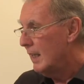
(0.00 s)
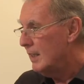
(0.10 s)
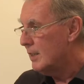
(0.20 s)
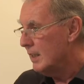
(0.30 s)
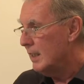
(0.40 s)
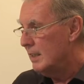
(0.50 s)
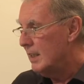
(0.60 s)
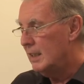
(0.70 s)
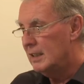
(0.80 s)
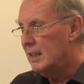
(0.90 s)
is
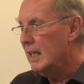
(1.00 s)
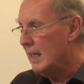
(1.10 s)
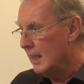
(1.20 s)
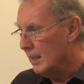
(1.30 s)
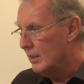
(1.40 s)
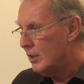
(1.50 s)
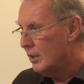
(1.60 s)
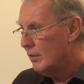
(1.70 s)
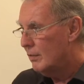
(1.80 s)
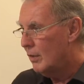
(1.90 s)
indeed geared
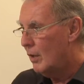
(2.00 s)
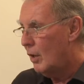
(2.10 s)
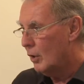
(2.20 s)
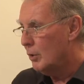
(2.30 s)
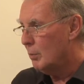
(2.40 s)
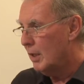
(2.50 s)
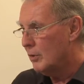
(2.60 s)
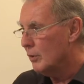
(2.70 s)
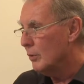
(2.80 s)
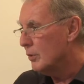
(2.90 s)
for
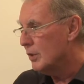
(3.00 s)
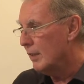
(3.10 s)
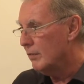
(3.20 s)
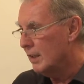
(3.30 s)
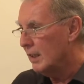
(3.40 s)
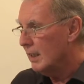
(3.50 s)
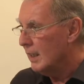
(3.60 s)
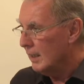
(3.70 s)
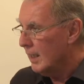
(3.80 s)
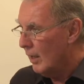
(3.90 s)
occupational safety
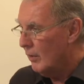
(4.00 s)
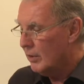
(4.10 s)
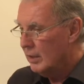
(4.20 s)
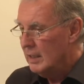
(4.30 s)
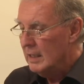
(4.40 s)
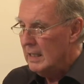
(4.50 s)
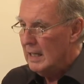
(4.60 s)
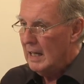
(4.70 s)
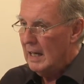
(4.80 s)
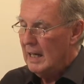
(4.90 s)
and health,
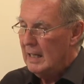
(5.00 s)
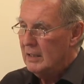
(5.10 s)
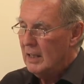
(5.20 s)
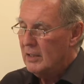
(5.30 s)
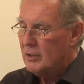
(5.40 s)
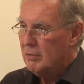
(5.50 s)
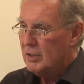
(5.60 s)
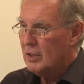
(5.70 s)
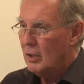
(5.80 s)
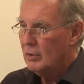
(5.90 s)
and as a
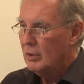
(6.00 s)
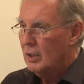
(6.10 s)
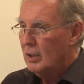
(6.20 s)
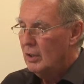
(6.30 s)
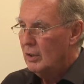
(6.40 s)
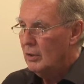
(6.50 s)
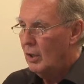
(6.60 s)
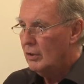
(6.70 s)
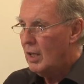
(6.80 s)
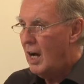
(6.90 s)
result,
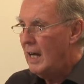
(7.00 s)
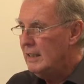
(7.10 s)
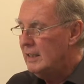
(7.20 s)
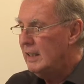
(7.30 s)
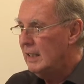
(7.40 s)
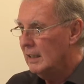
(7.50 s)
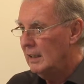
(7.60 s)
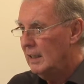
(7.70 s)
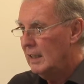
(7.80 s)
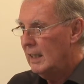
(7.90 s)
not
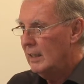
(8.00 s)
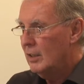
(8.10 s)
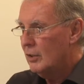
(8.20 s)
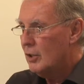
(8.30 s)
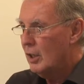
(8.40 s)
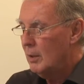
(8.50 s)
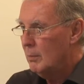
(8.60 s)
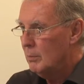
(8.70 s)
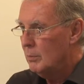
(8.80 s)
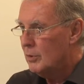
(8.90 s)
ideal in the
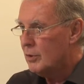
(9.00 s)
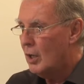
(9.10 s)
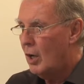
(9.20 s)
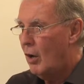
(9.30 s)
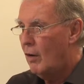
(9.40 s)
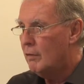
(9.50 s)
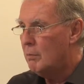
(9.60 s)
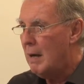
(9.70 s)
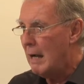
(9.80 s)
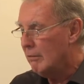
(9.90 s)
terms of
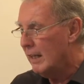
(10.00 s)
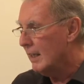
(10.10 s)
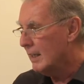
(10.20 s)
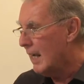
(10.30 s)
barrier